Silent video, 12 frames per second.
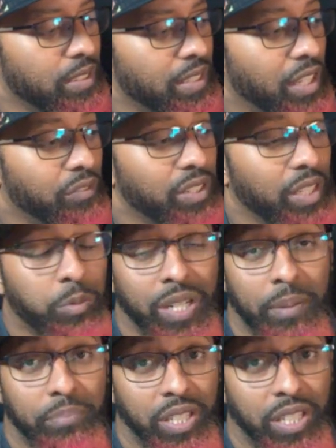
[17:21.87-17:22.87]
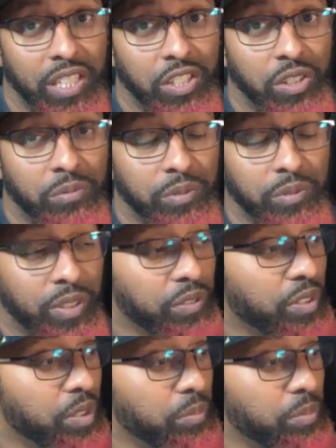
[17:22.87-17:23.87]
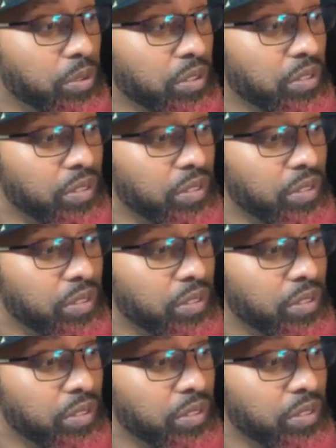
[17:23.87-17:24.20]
Thankfully, we're not putting any on reveals on the board,